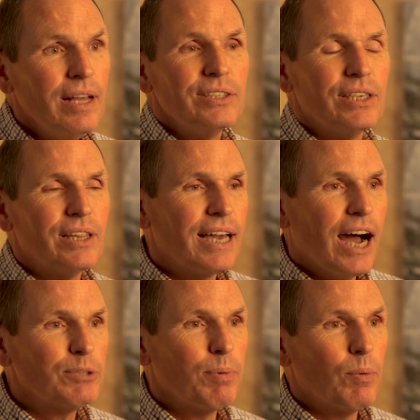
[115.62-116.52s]
See, the
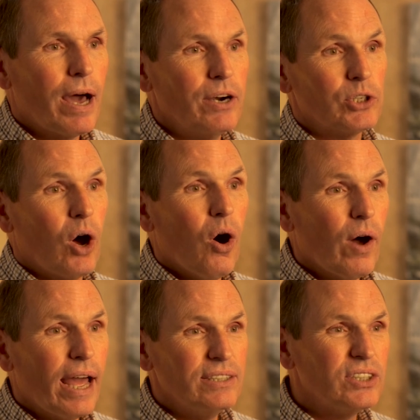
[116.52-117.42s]
gospel writers all
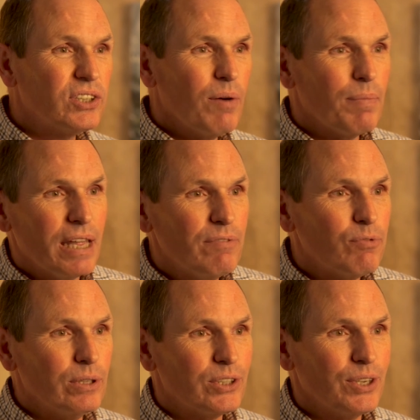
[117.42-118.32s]
had some
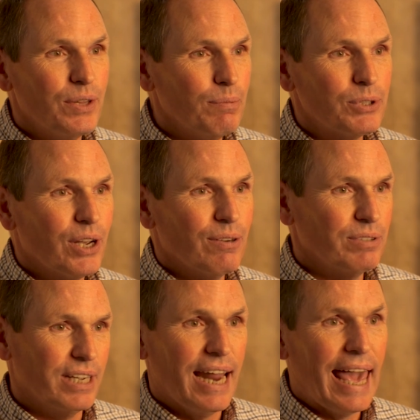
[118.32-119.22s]
inference to
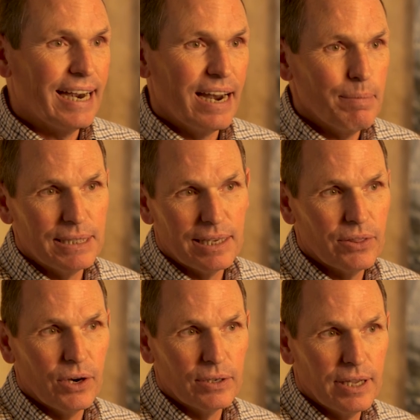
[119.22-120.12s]
themselves and anonymity
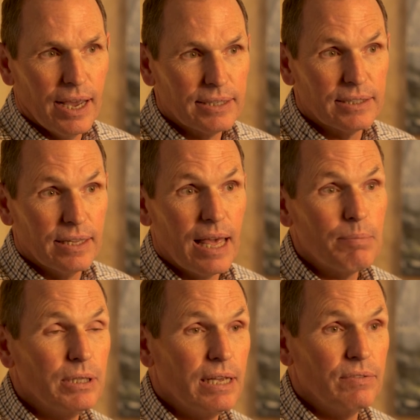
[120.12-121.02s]
in their text, and they
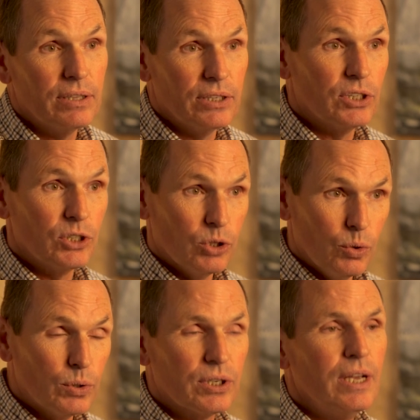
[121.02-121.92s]
believe that this is
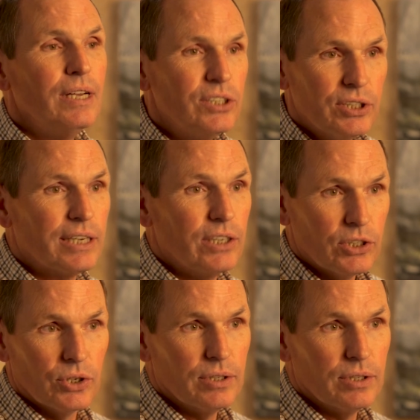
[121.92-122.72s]
Luke's signature